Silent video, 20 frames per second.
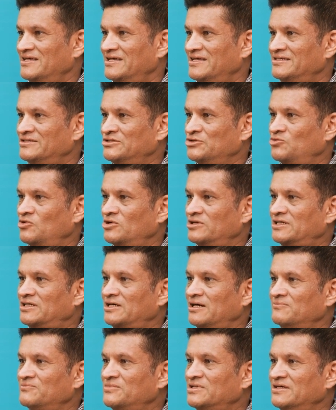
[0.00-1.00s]
You want to
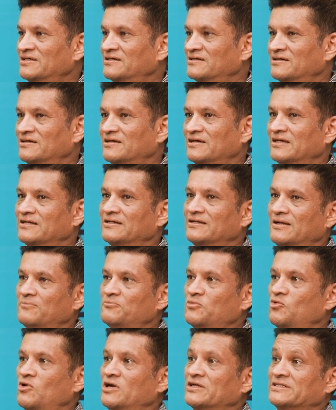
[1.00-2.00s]
come here and,
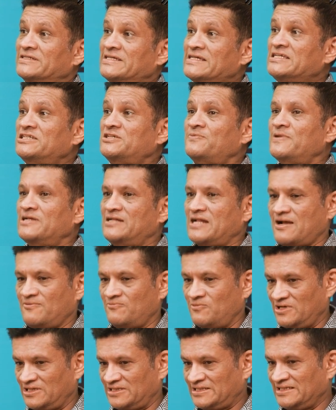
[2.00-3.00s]
number one, teach me
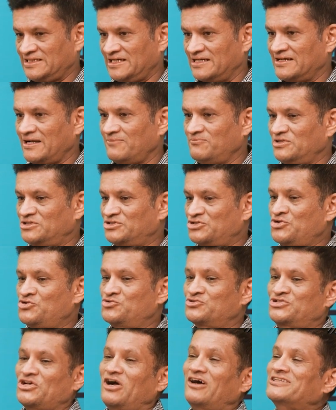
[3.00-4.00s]
networking, and number
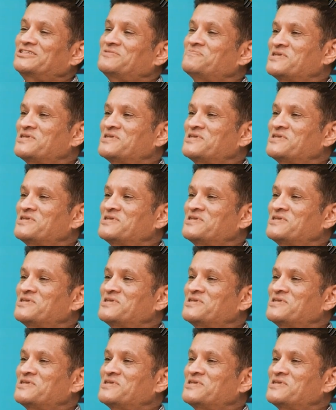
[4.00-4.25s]
two, charge